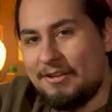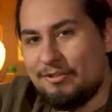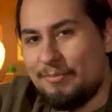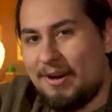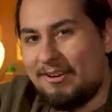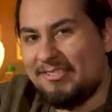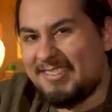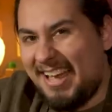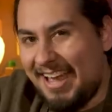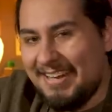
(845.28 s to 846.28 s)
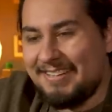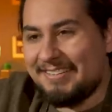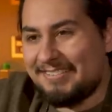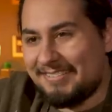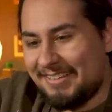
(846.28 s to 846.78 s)
edition models kind
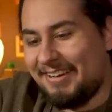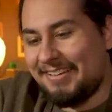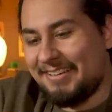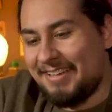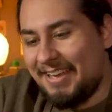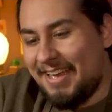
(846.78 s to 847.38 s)
of suck.